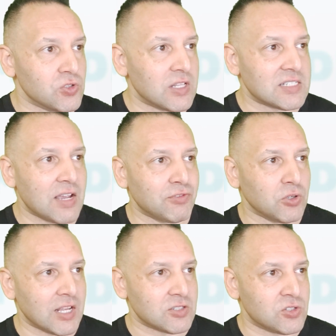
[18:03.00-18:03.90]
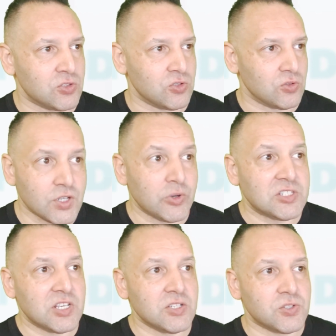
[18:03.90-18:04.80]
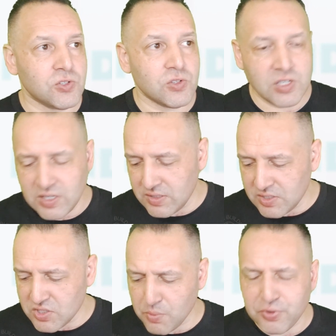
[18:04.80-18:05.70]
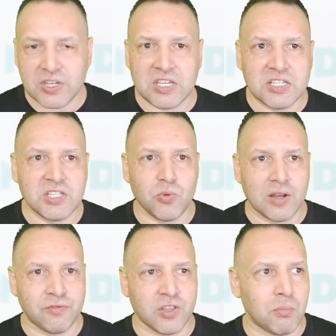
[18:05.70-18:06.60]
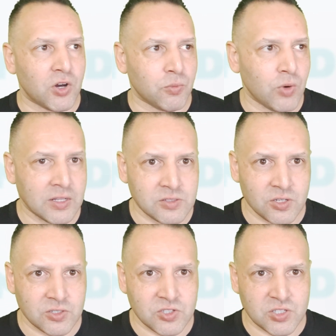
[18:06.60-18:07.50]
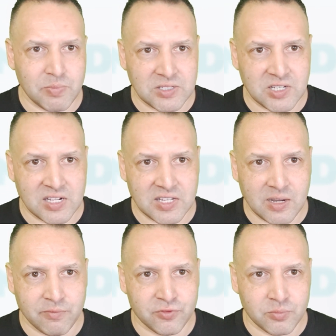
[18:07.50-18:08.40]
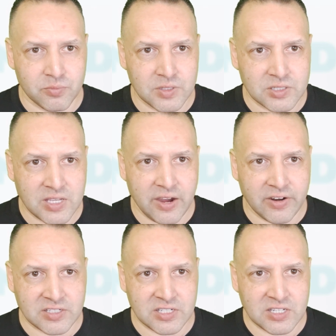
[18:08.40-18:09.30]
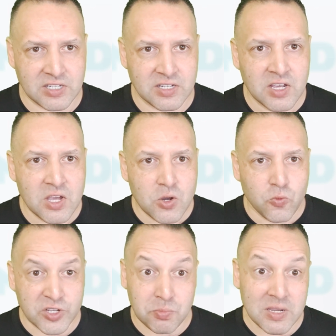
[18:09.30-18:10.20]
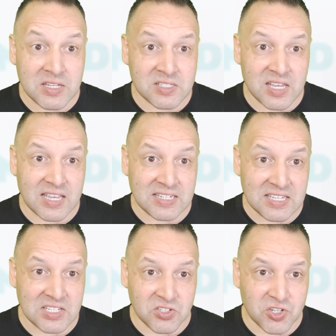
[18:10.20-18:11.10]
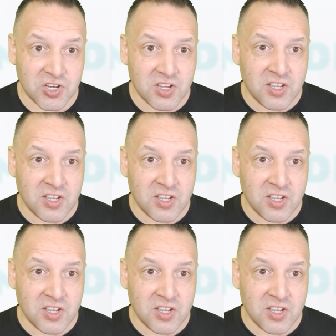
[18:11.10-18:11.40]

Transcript: Let's have a look at si. So we see si here. This is a pretty easy one for the modern one. So it's just basically come from this character here, which means an inch.